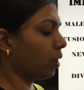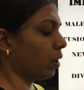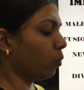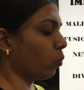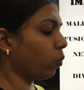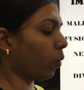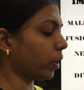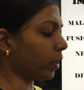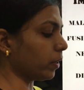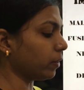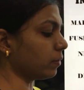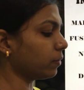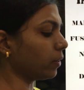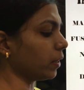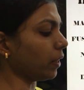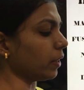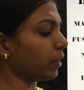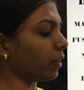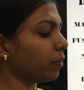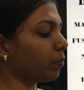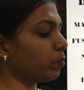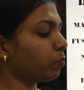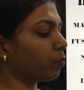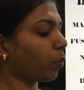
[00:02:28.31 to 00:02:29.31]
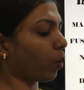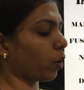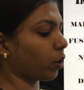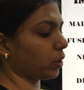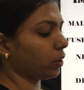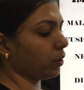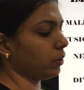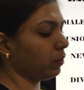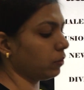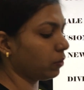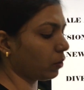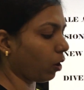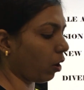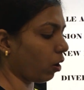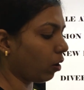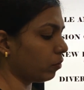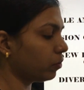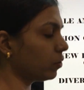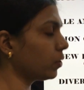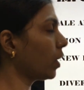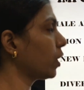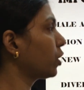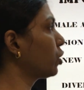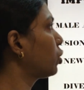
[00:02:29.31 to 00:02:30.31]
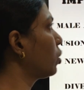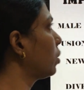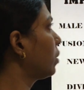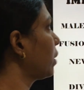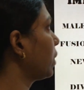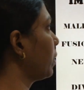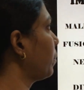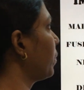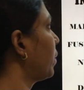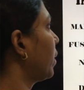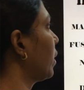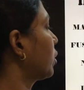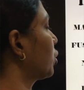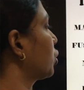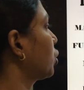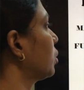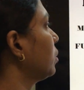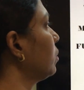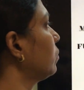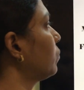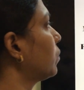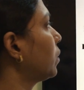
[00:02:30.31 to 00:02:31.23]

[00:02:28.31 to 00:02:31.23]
What is the importance of sexual reproduction?